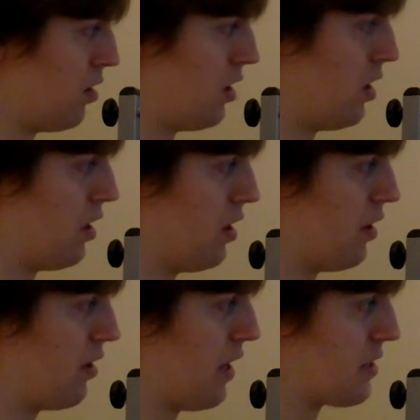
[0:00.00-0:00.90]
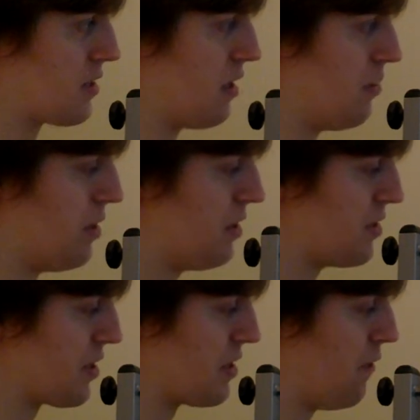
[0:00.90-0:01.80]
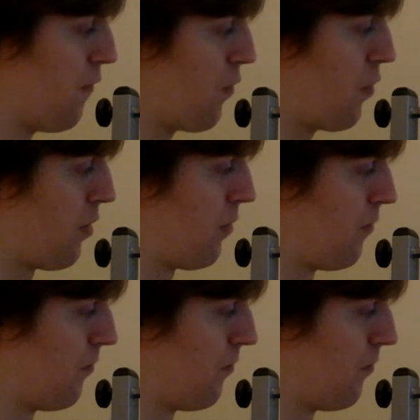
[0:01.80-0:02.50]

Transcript: That's going to be 64.